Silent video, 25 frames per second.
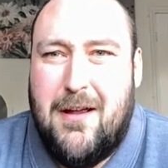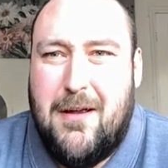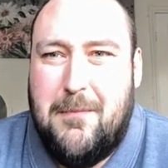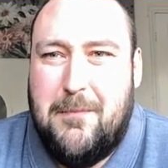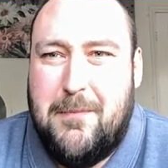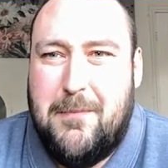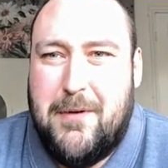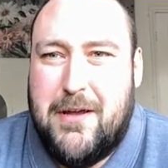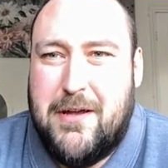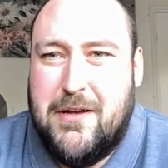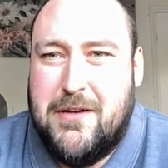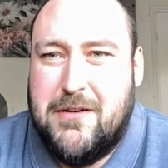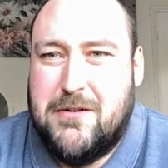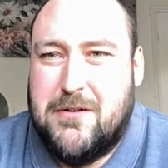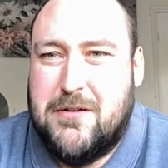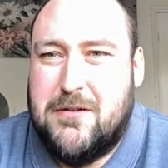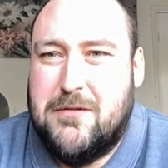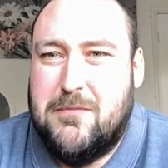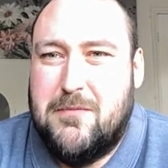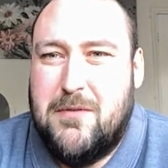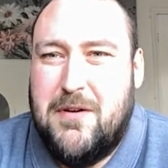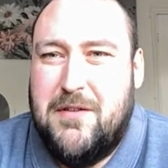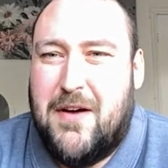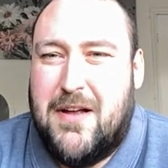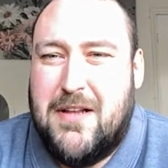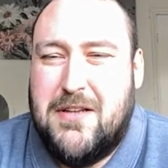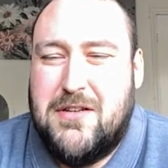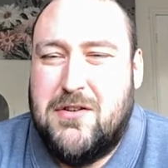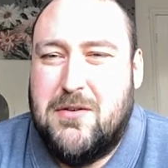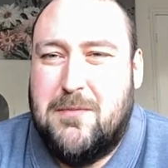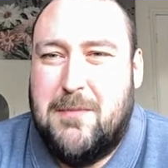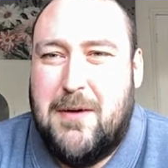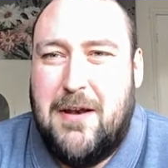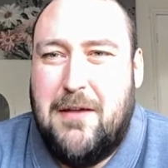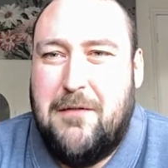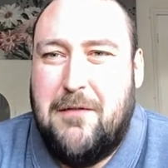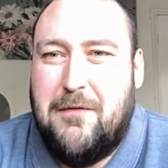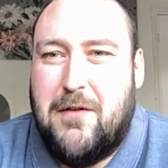because we've had so
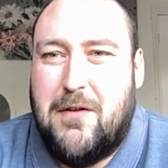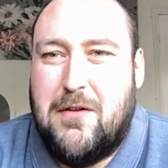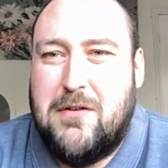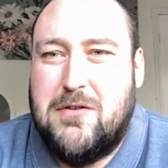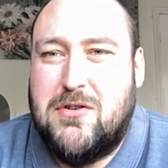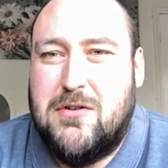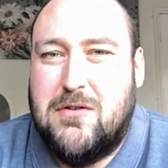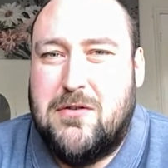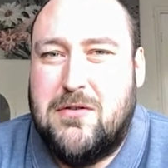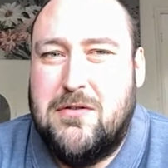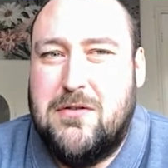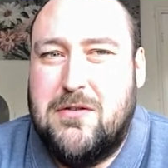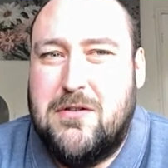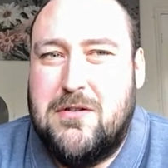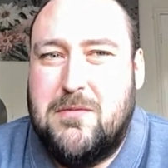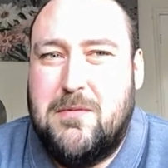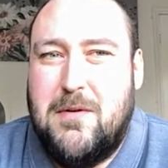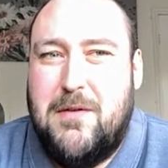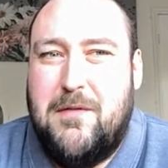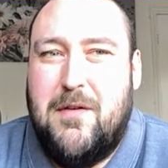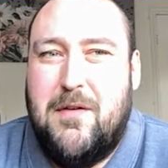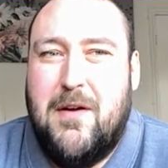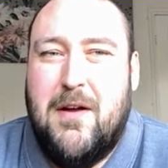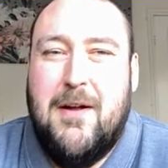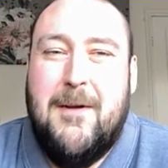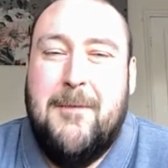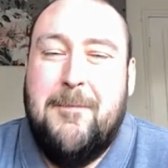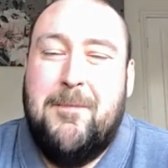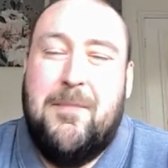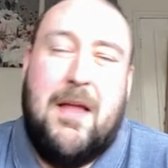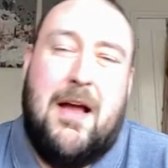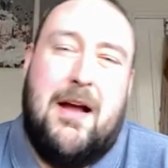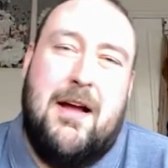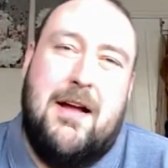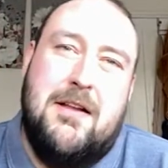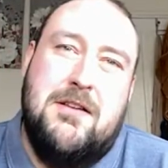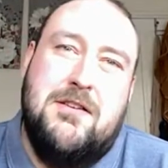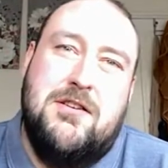many false dawns.
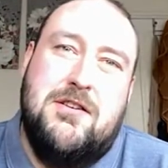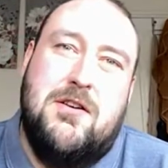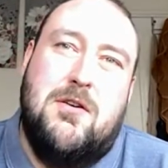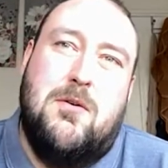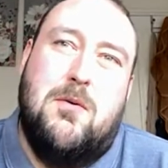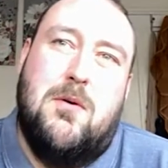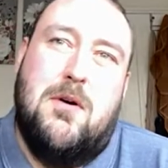And you know